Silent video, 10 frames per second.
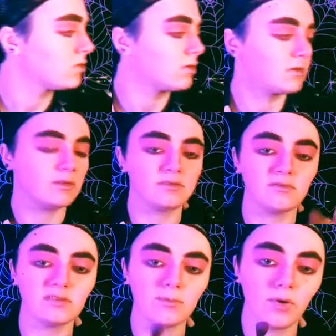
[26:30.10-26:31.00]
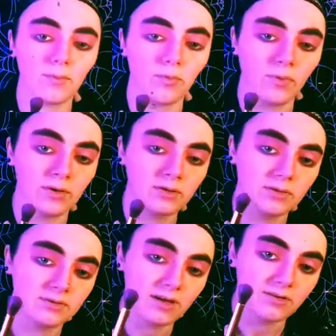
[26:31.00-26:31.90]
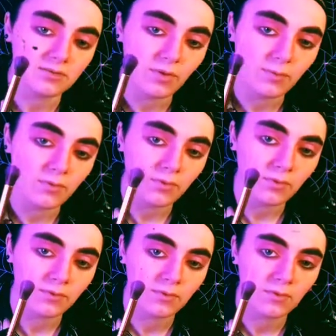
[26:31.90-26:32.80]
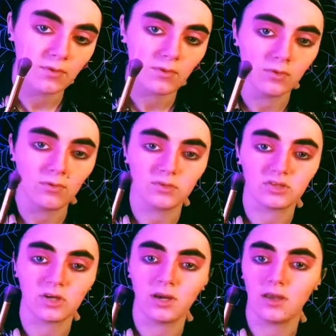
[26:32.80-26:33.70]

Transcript: This one's the purple one. See how it's purple? Oh, it's shiny.